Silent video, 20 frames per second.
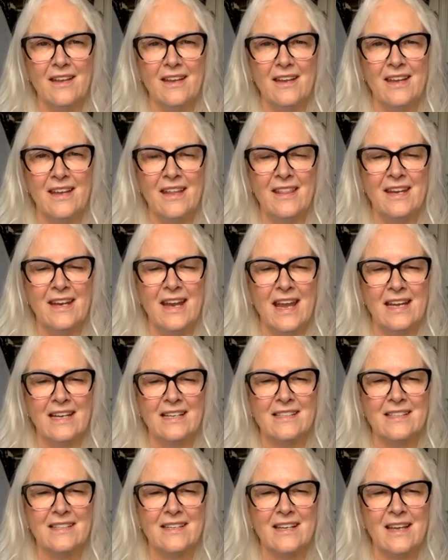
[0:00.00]
in the
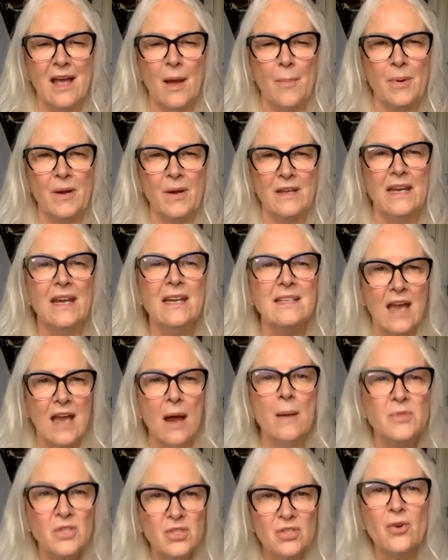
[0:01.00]
next couple of years.
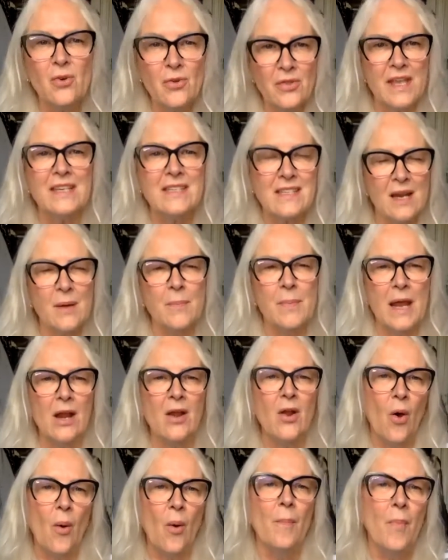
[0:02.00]
I'm sure there's going to be a
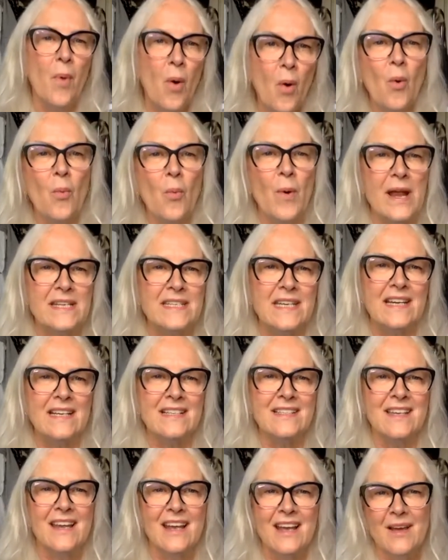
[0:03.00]
lot more
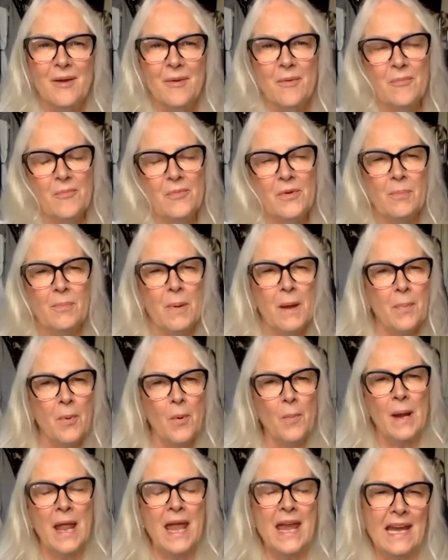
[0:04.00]
weddings with
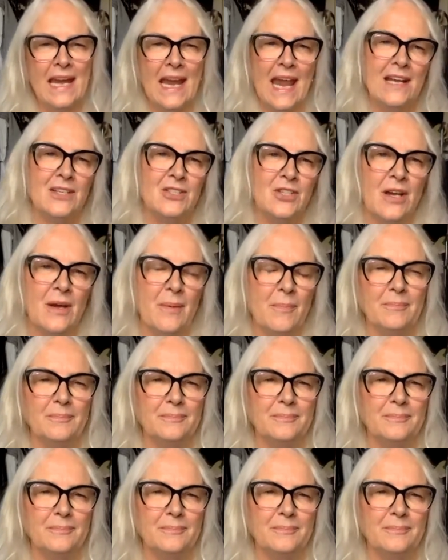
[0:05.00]
people playing catch up.